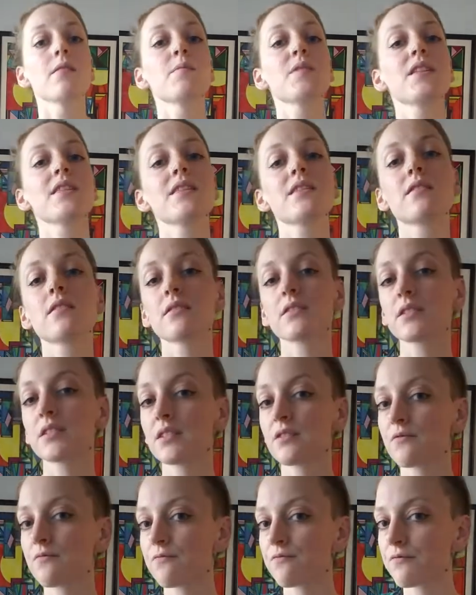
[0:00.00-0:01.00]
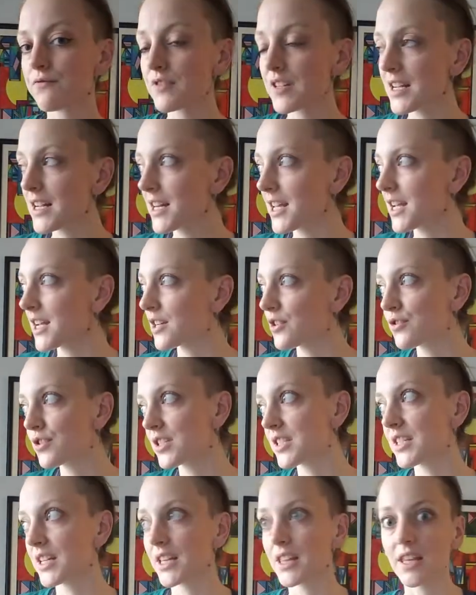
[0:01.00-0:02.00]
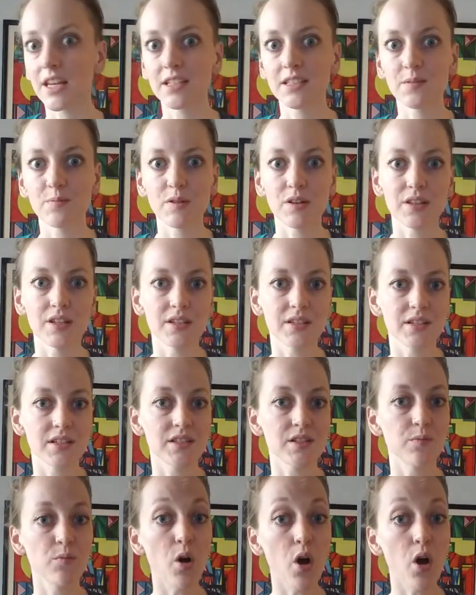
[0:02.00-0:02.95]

There's really interesting things about this system.